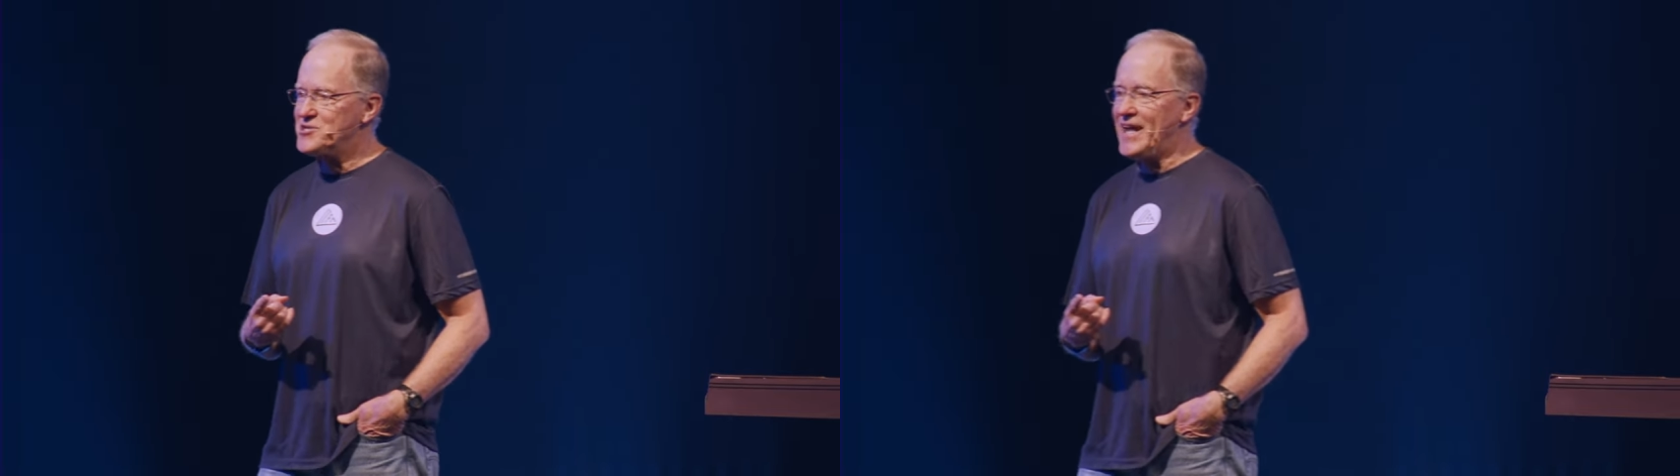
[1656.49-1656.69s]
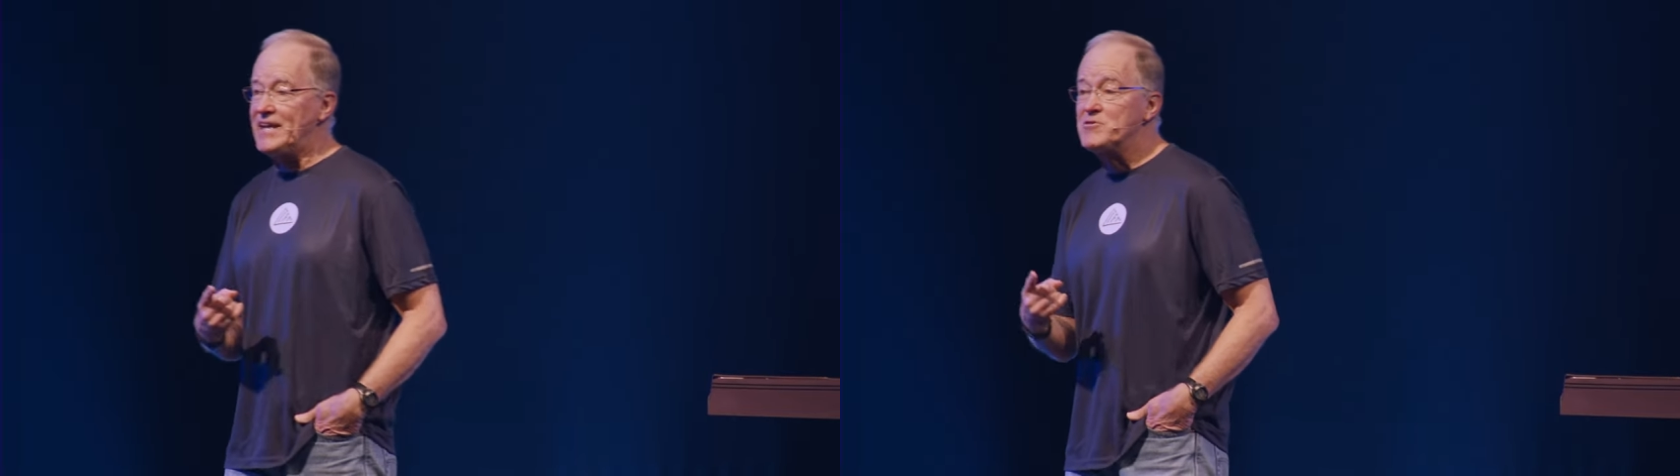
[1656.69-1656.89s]

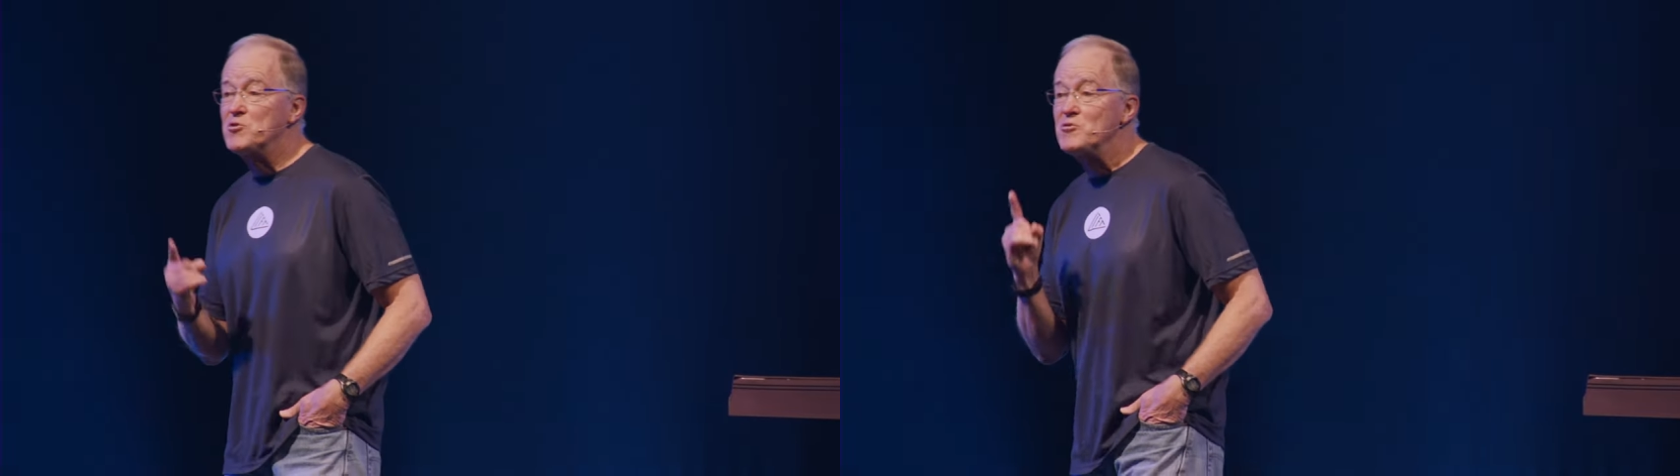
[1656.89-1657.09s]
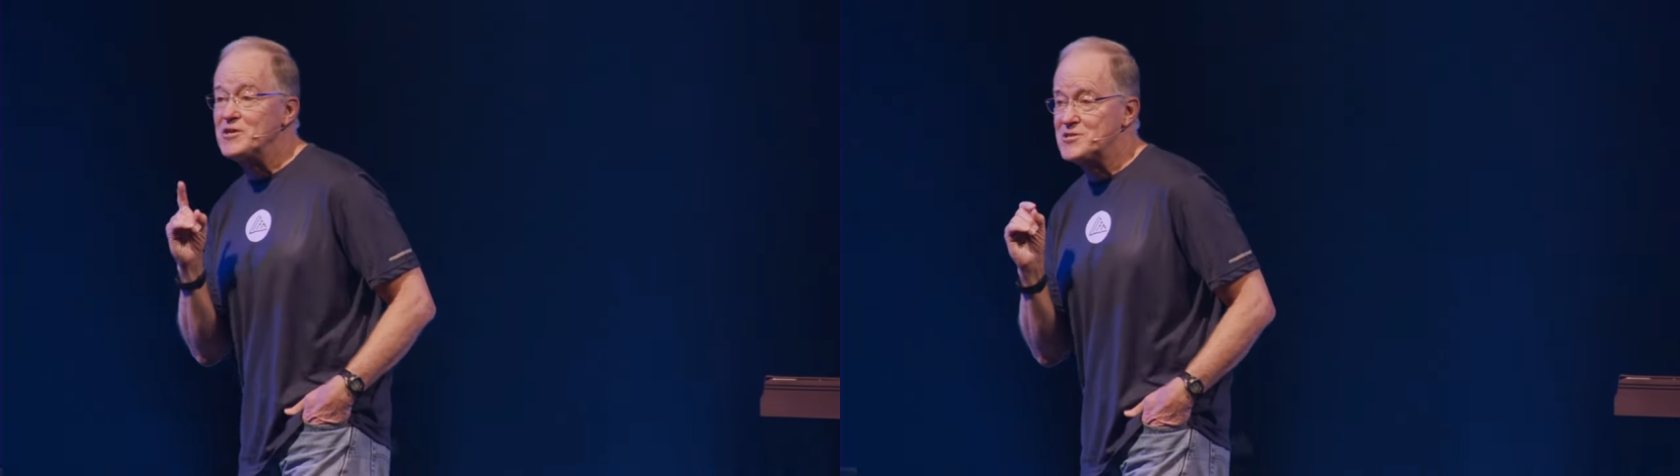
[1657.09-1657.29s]
And
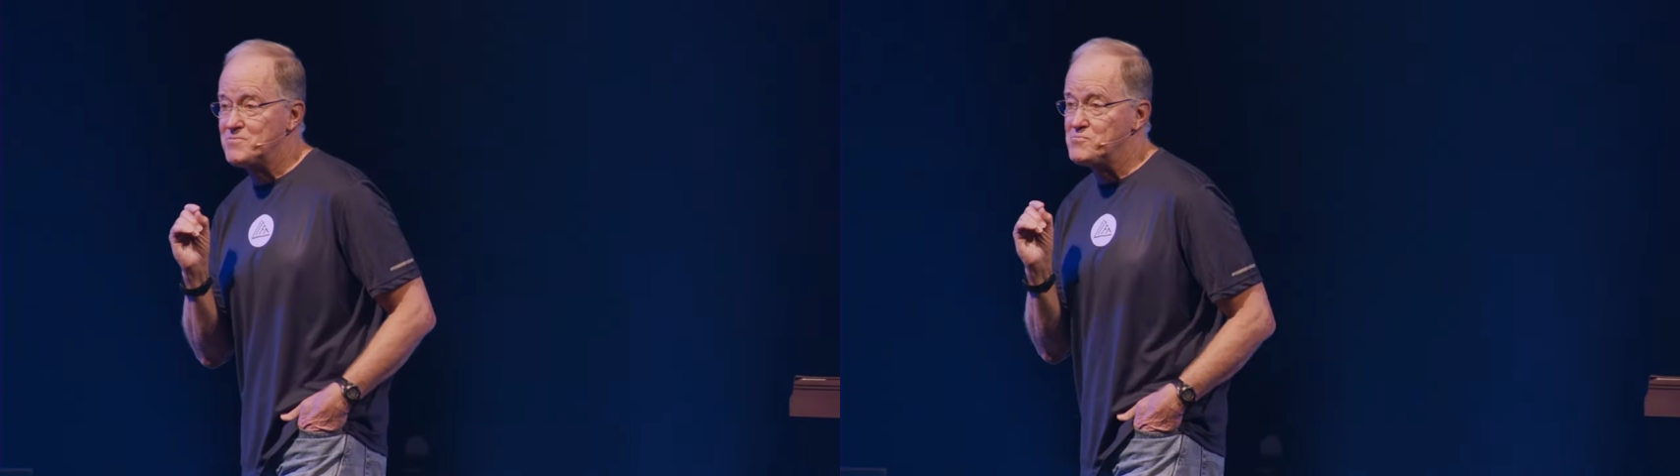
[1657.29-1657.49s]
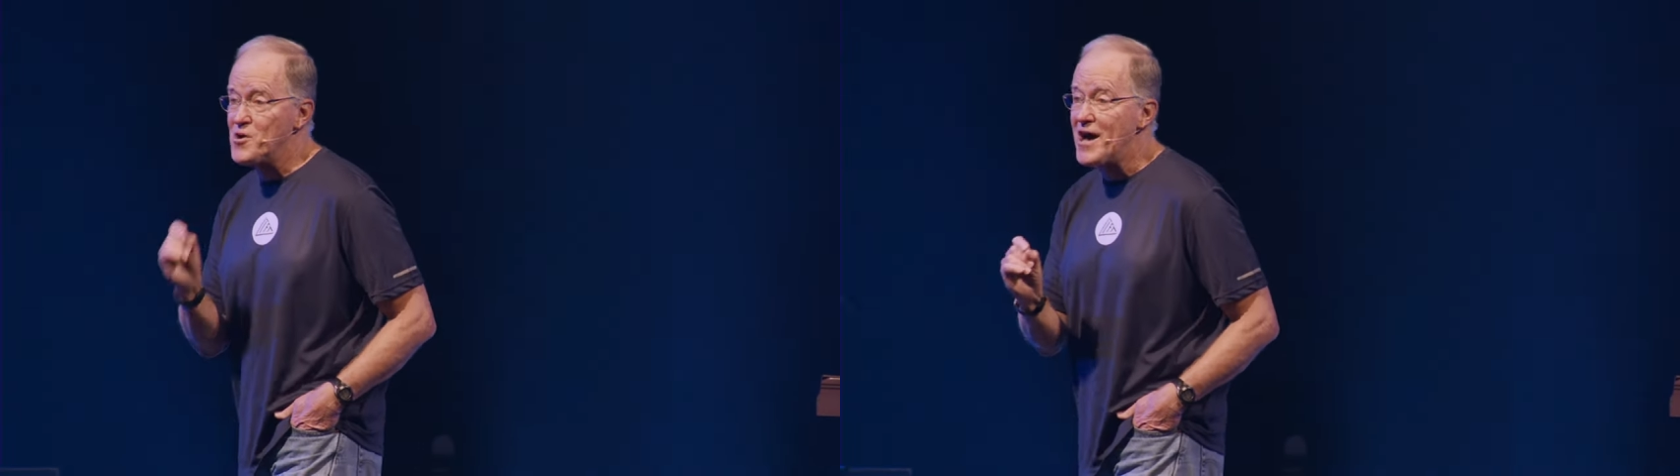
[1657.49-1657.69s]
through this
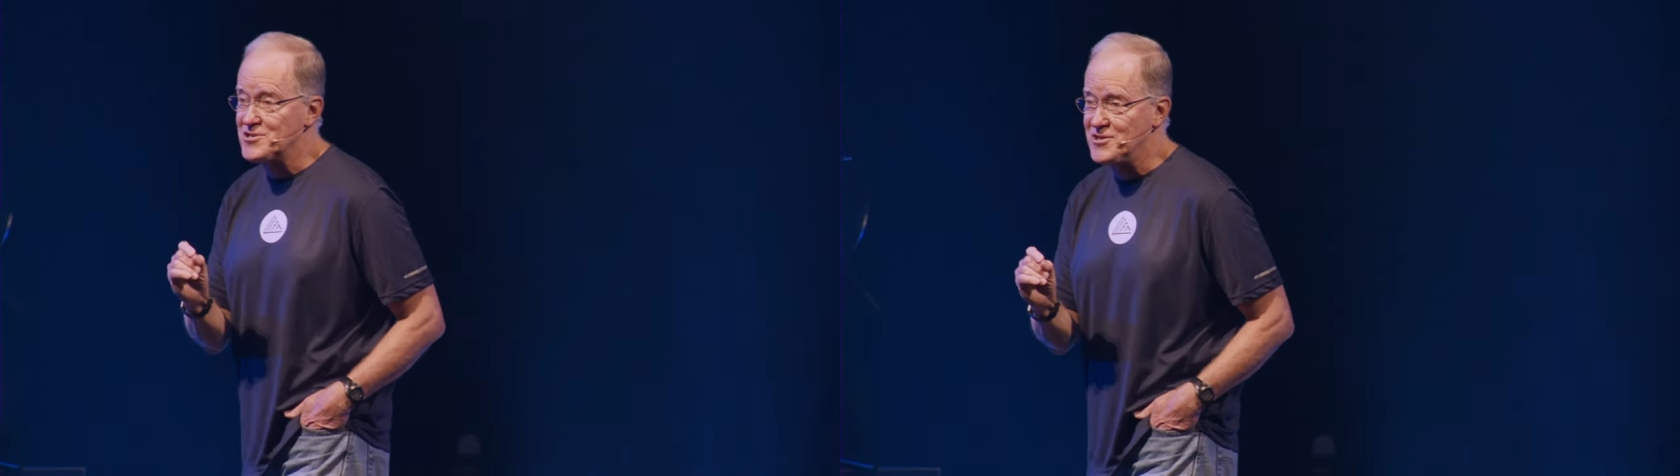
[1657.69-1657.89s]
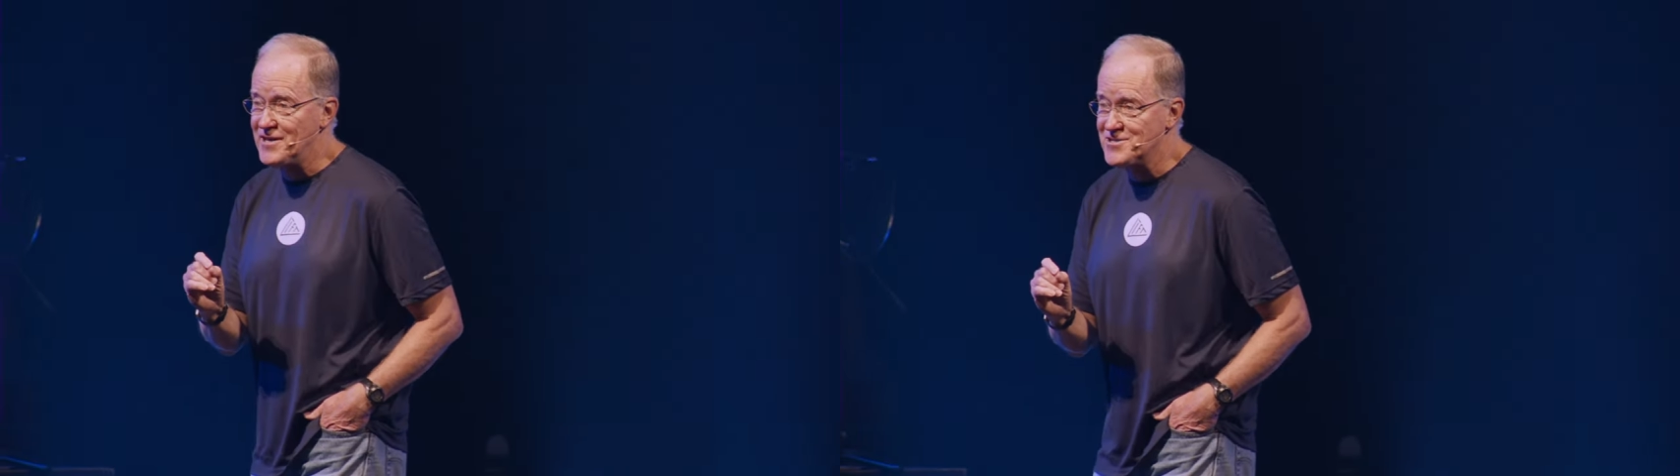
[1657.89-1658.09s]

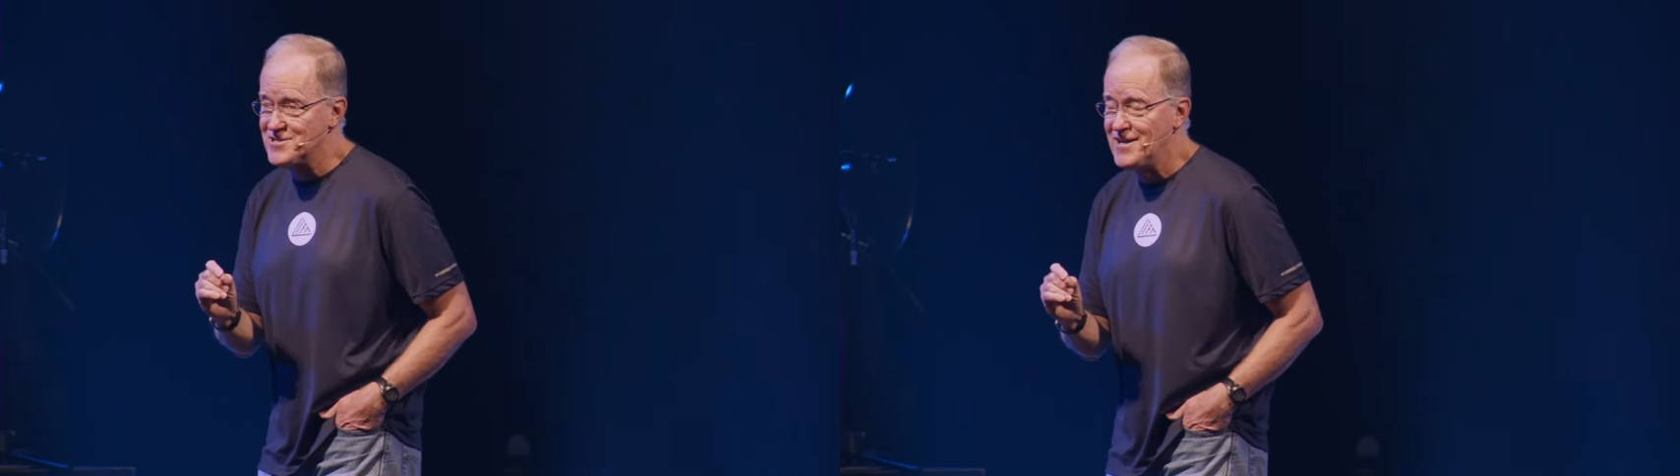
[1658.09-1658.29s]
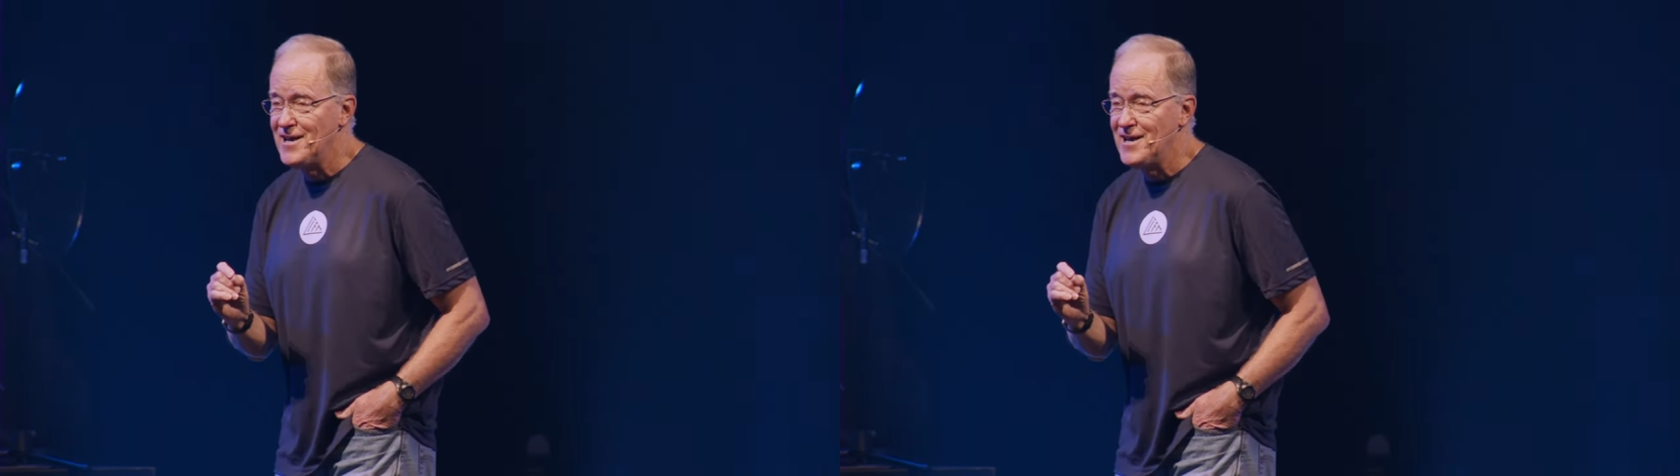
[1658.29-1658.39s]
process